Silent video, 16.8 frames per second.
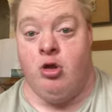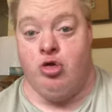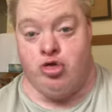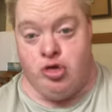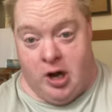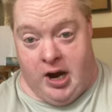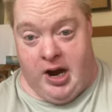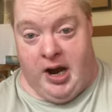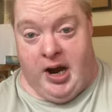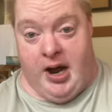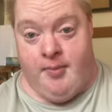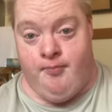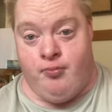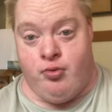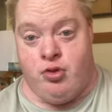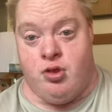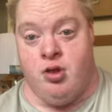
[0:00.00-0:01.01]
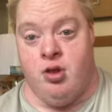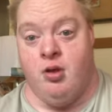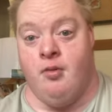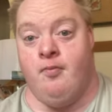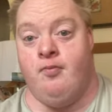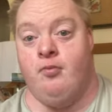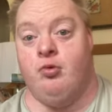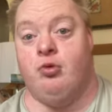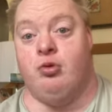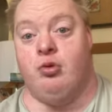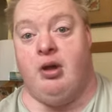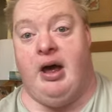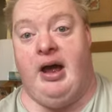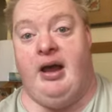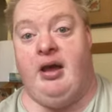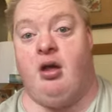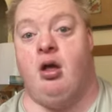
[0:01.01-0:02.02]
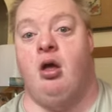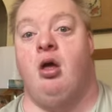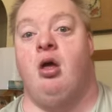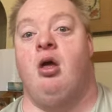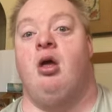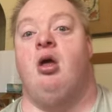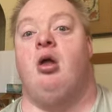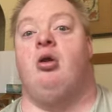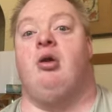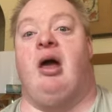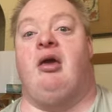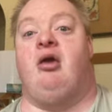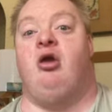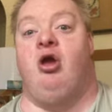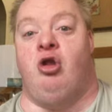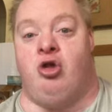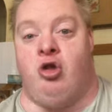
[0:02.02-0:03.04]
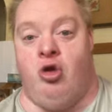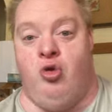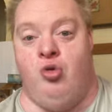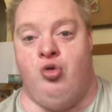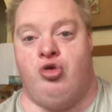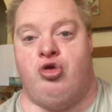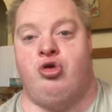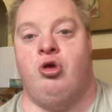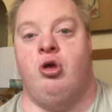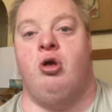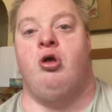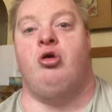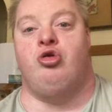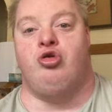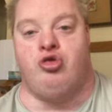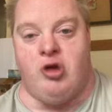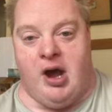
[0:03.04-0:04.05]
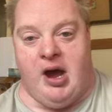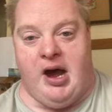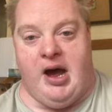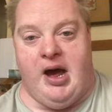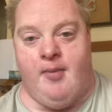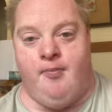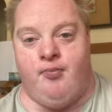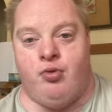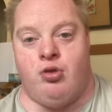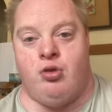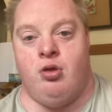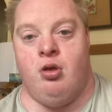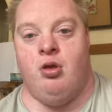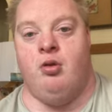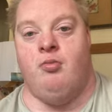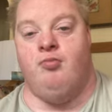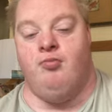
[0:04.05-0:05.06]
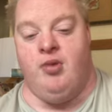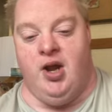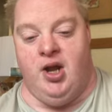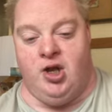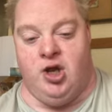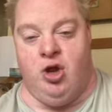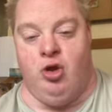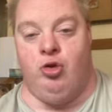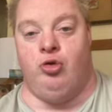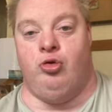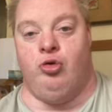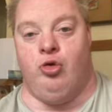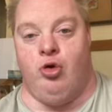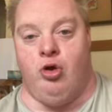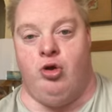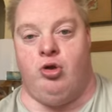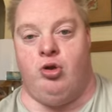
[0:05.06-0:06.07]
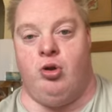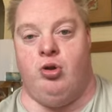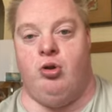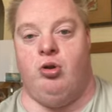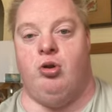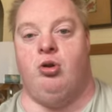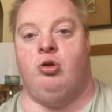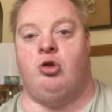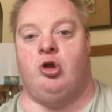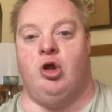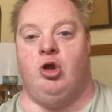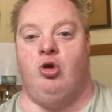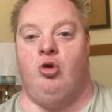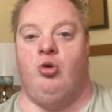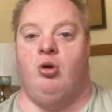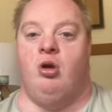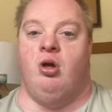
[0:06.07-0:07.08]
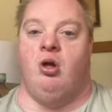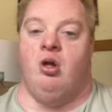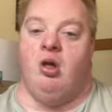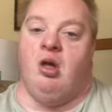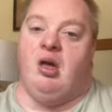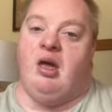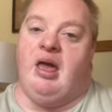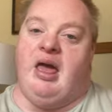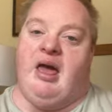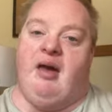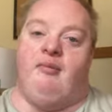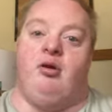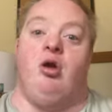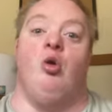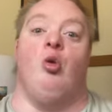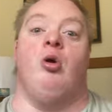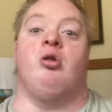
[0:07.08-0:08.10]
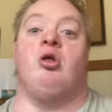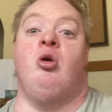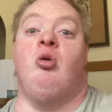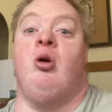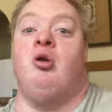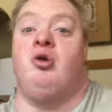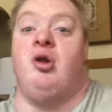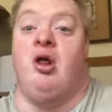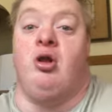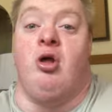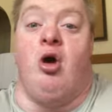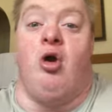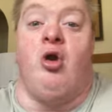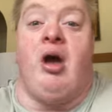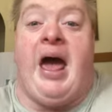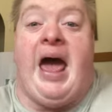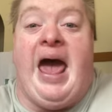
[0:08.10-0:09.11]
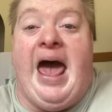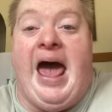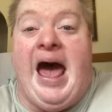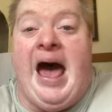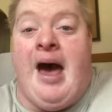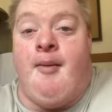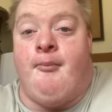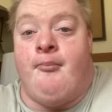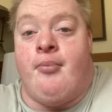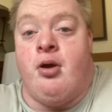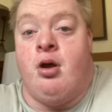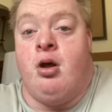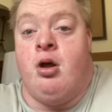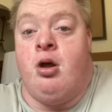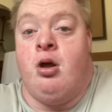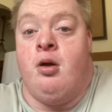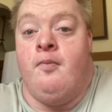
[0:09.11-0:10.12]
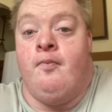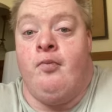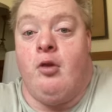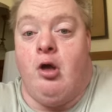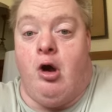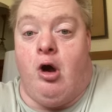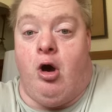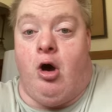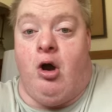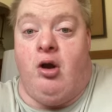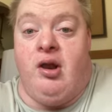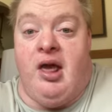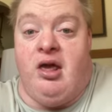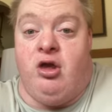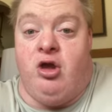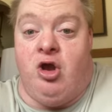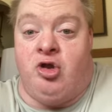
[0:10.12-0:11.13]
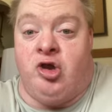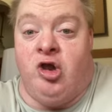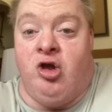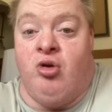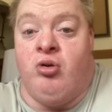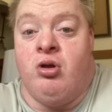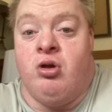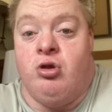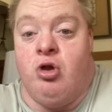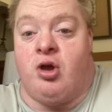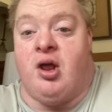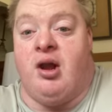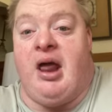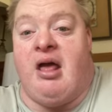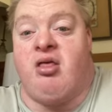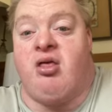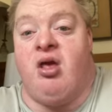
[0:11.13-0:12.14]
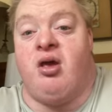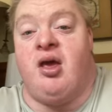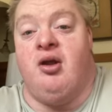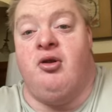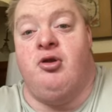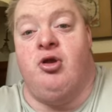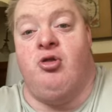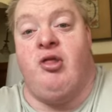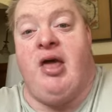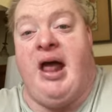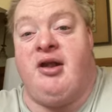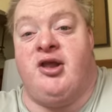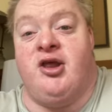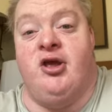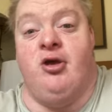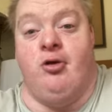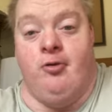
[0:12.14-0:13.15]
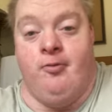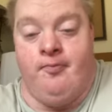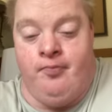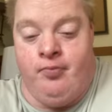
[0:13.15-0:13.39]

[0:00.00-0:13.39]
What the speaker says: jobs. Like YouTube's jobs. Me to learn to. If you want to download an app on a YouTube, you can actually can do that too.